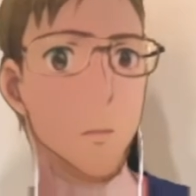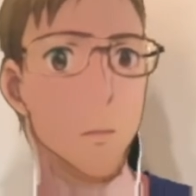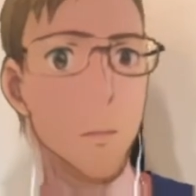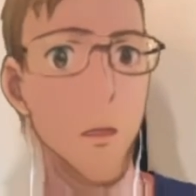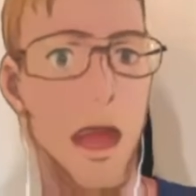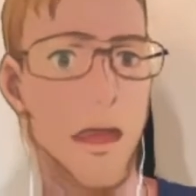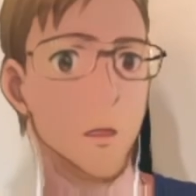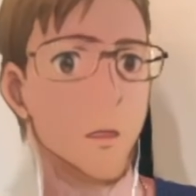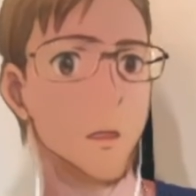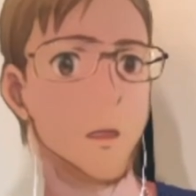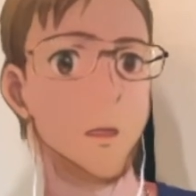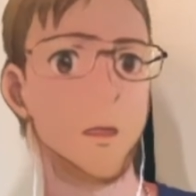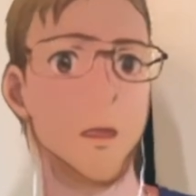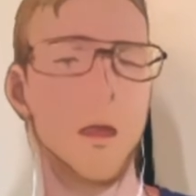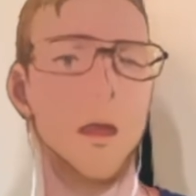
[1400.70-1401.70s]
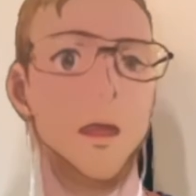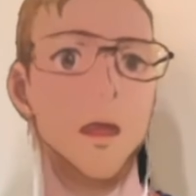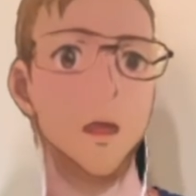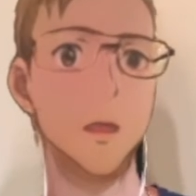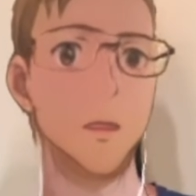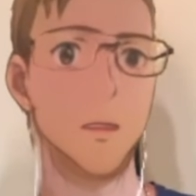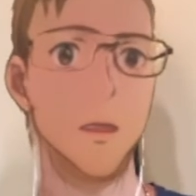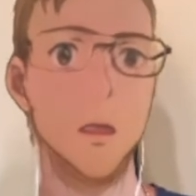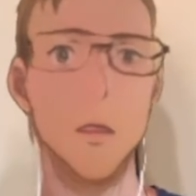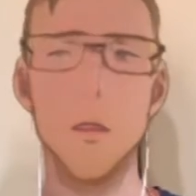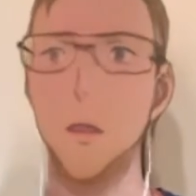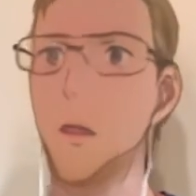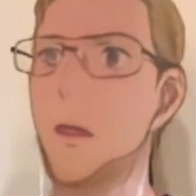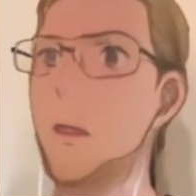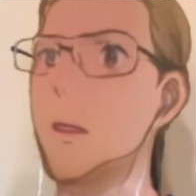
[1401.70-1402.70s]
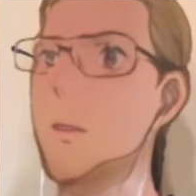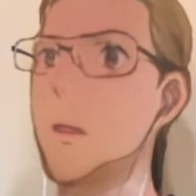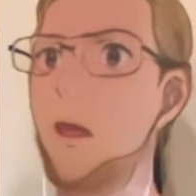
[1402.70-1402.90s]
panels is, I think,